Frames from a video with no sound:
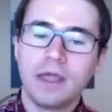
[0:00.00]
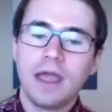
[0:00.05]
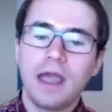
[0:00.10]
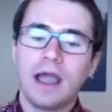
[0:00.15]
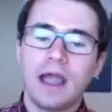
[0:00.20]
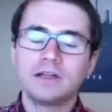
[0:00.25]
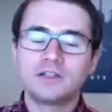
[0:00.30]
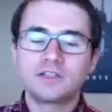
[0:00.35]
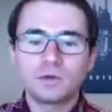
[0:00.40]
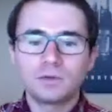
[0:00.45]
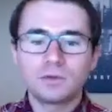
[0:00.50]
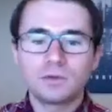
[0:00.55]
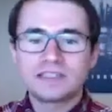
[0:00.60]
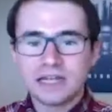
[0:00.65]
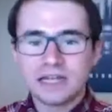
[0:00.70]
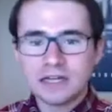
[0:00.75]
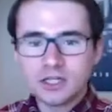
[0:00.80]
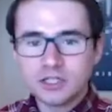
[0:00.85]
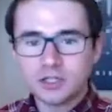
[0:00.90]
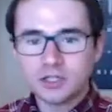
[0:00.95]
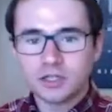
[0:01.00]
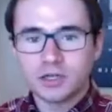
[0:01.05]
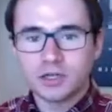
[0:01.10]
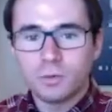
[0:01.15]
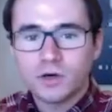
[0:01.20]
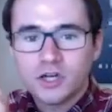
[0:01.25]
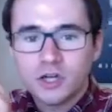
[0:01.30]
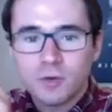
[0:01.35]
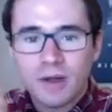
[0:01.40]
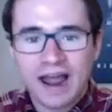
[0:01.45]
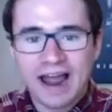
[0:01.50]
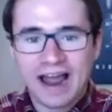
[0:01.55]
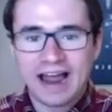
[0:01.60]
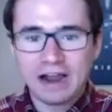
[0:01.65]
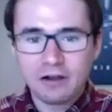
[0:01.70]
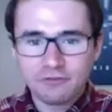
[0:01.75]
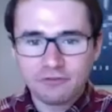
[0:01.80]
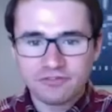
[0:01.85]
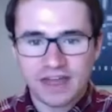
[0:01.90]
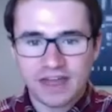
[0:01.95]
And so essentially, when you
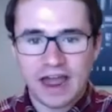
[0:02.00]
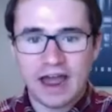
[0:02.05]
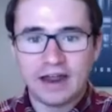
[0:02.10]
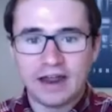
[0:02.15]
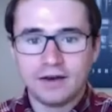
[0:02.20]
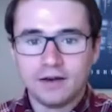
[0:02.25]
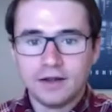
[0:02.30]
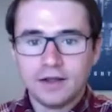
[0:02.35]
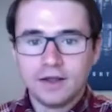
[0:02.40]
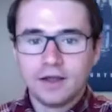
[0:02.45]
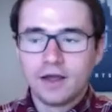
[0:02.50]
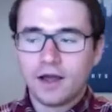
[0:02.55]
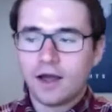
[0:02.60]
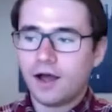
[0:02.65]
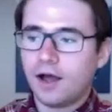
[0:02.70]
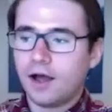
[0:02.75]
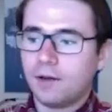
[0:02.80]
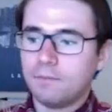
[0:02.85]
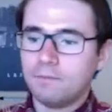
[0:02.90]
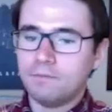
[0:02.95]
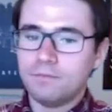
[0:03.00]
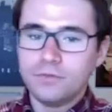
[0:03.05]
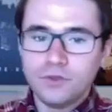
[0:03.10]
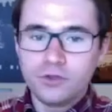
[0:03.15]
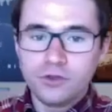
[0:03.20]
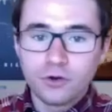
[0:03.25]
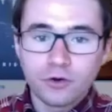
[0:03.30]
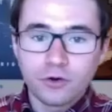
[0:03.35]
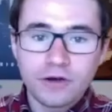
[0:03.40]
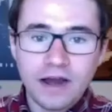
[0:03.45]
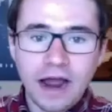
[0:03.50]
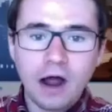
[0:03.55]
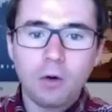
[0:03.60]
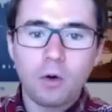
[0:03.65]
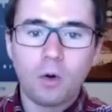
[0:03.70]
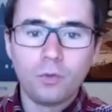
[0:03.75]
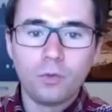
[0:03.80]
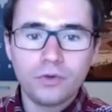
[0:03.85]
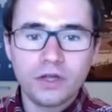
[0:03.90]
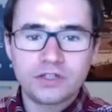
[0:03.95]
have that, um, you're now
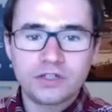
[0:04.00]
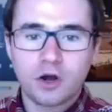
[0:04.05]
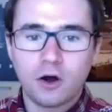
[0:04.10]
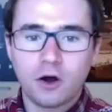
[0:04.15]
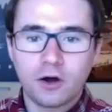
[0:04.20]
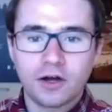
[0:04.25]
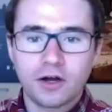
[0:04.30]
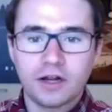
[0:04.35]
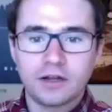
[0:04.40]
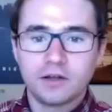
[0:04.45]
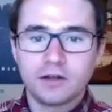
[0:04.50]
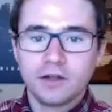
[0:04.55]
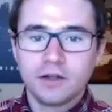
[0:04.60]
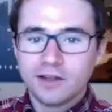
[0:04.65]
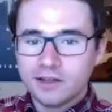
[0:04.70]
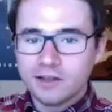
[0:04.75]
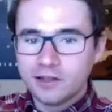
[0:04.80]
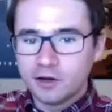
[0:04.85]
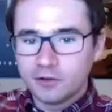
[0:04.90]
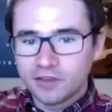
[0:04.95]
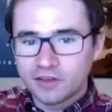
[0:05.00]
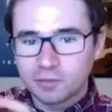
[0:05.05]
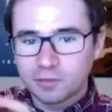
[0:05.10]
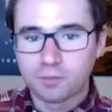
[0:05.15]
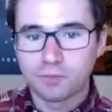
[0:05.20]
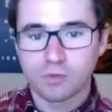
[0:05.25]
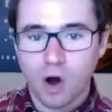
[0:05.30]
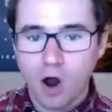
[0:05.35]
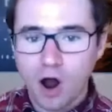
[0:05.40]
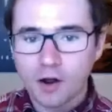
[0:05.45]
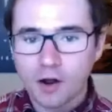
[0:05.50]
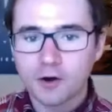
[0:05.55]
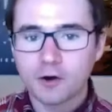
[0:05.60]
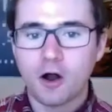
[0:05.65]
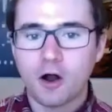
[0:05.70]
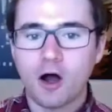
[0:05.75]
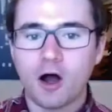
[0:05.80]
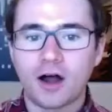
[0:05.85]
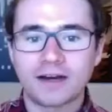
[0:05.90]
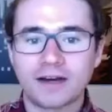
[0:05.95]
only targeting you know, this broader
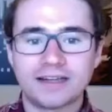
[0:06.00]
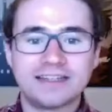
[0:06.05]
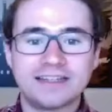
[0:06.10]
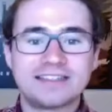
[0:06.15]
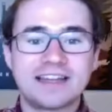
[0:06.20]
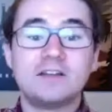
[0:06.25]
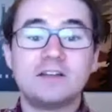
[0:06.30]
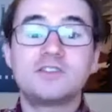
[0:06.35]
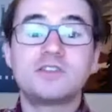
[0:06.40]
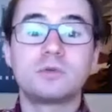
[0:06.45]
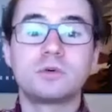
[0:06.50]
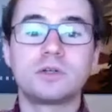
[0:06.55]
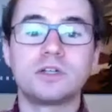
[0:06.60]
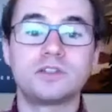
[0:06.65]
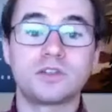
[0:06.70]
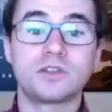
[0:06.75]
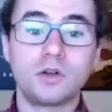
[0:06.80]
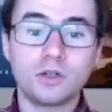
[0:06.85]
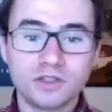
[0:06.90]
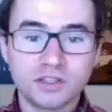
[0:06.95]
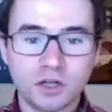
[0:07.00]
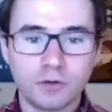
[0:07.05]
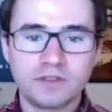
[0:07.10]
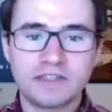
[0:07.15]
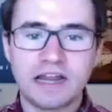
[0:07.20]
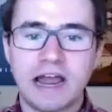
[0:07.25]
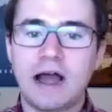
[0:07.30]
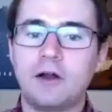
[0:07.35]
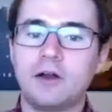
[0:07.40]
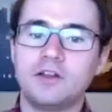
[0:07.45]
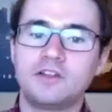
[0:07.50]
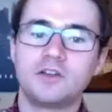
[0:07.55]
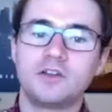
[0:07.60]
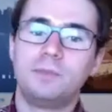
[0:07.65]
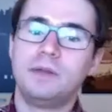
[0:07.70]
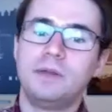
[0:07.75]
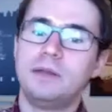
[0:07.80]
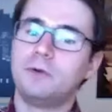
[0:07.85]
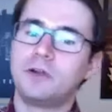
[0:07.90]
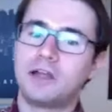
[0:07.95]
audience. And so results go down. And so
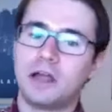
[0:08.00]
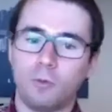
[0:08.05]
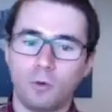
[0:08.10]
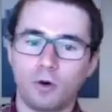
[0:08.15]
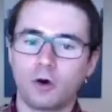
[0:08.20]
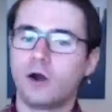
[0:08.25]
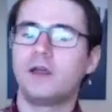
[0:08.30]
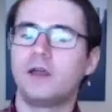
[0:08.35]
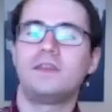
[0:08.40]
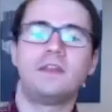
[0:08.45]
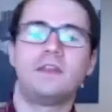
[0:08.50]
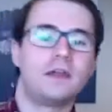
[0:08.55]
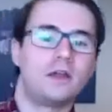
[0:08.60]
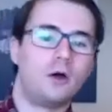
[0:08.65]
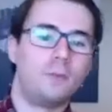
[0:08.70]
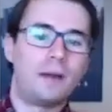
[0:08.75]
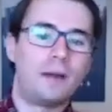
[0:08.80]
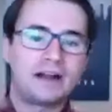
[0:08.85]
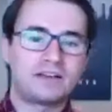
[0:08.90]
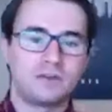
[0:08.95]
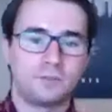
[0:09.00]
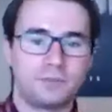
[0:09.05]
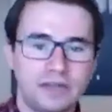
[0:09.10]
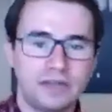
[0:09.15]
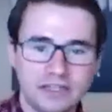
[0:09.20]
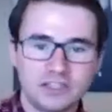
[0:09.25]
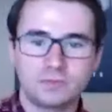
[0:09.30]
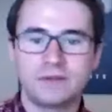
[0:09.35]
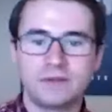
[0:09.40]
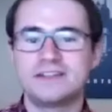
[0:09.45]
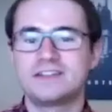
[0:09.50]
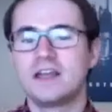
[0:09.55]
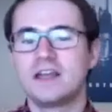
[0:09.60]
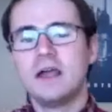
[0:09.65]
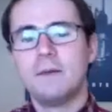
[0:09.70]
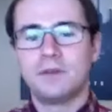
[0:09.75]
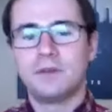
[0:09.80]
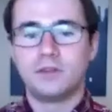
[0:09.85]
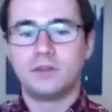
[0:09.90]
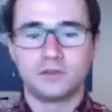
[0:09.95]
people get worried, then they go back to placements,
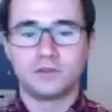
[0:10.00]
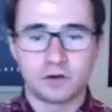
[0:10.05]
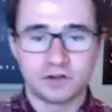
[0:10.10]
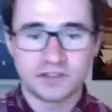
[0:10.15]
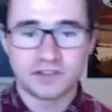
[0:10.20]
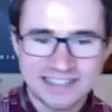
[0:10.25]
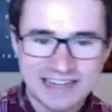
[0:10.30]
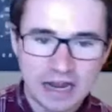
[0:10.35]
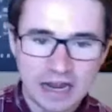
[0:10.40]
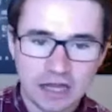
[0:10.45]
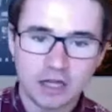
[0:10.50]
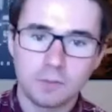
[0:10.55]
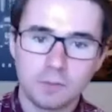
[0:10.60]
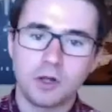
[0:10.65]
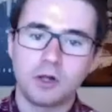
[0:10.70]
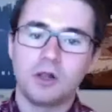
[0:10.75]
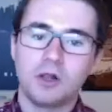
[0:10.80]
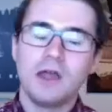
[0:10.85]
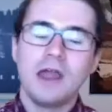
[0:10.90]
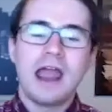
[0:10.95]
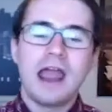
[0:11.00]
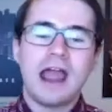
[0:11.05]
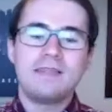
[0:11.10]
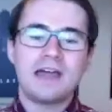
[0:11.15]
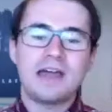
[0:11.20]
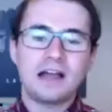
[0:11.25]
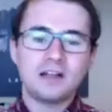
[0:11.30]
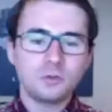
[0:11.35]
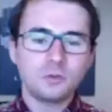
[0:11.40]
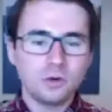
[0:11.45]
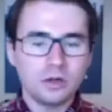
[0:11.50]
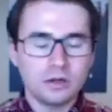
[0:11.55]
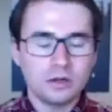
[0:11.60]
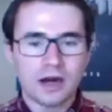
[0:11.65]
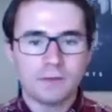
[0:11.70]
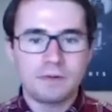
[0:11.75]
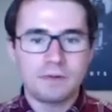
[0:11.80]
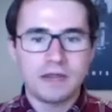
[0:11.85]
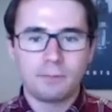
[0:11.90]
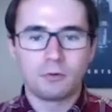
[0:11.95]
but those aren't scalable. And that's where a lot
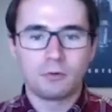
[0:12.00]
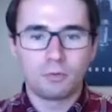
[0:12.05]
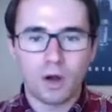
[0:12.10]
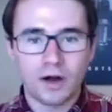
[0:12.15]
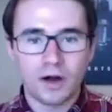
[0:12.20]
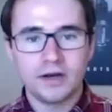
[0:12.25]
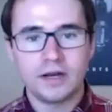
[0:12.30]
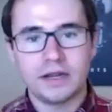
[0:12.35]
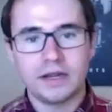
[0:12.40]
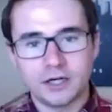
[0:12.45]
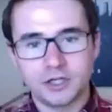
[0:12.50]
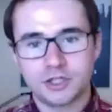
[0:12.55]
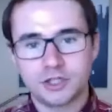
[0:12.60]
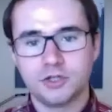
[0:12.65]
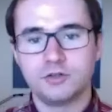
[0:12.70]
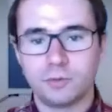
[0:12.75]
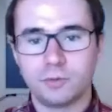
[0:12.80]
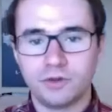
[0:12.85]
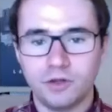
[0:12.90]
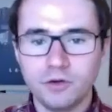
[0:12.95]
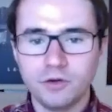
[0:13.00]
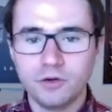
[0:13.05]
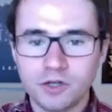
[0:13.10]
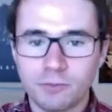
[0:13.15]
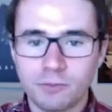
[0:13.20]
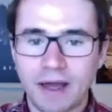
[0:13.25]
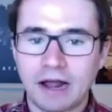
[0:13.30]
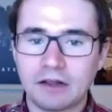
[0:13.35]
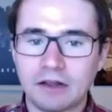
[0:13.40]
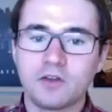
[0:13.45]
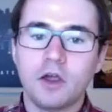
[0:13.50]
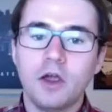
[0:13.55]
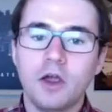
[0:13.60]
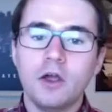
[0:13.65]
of people run into issues with YouTube ads.